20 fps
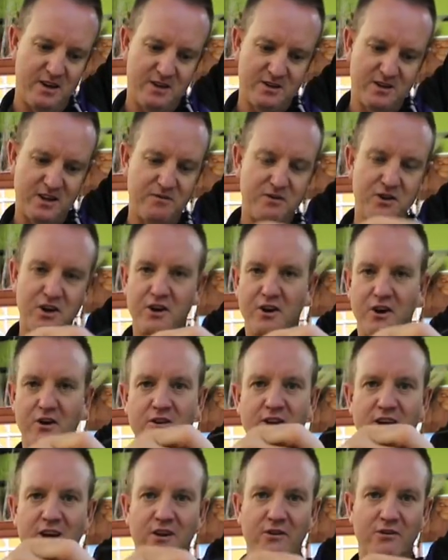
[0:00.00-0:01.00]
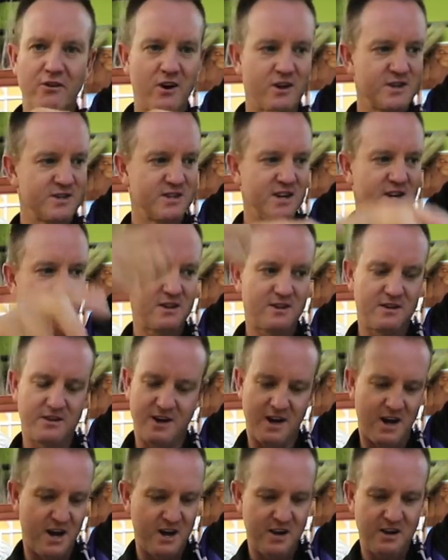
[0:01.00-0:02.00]
So if you go to hotel rocks and that,
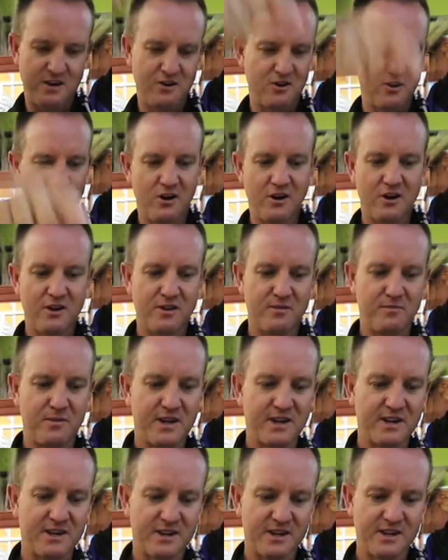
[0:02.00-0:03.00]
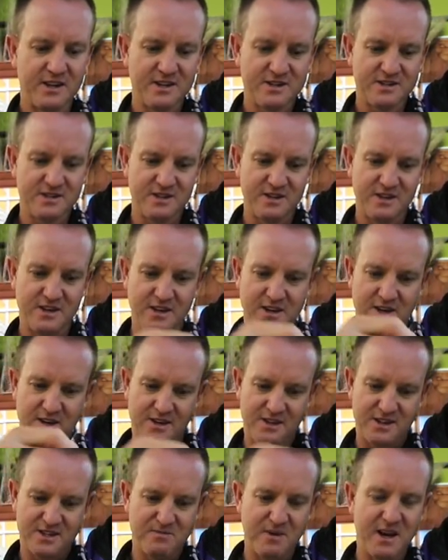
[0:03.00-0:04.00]
the higher you are, the better it is.
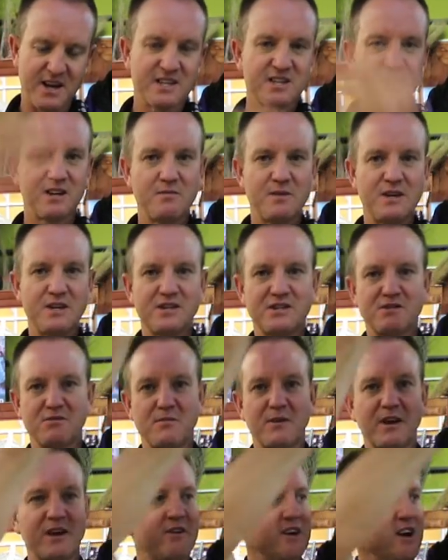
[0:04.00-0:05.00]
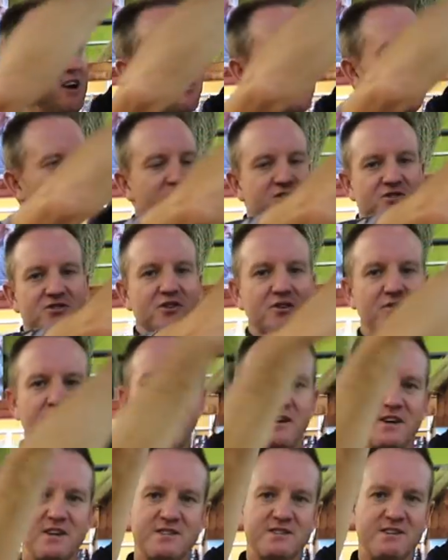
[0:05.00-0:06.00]
This mullet's going to be swimming around on the
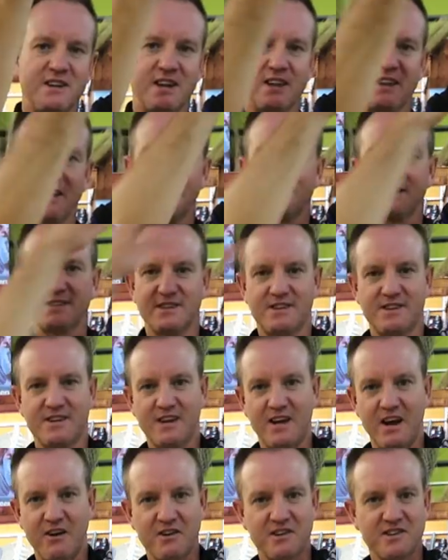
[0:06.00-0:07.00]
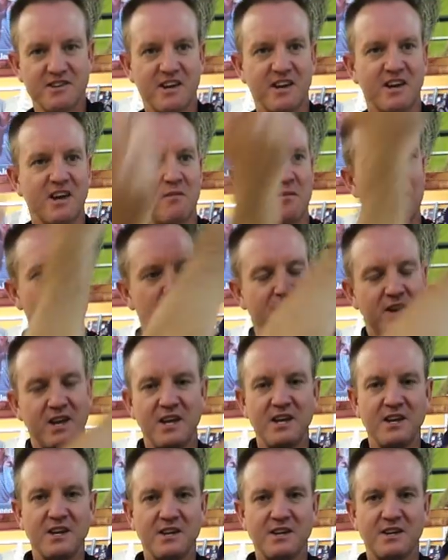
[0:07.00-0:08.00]
surface like this. The garrick's going to come up and
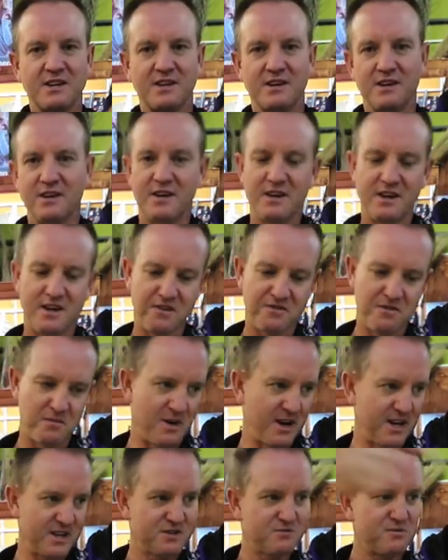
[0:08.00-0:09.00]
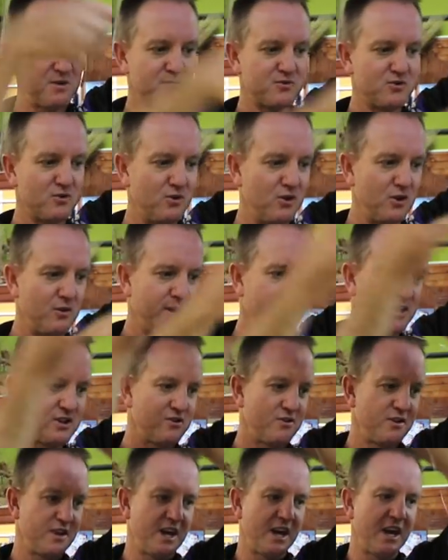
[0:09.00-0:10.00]
eat it. If the mullet swims all the way
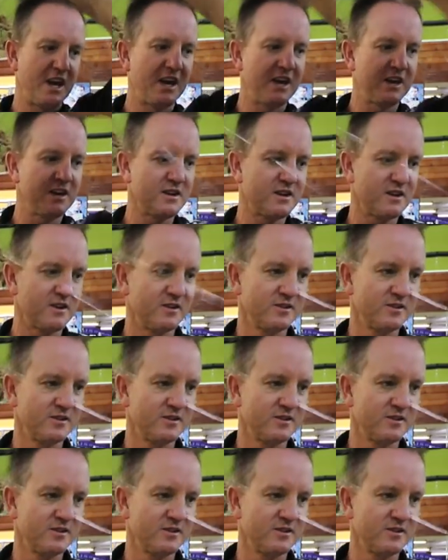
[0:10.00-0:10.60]
to the end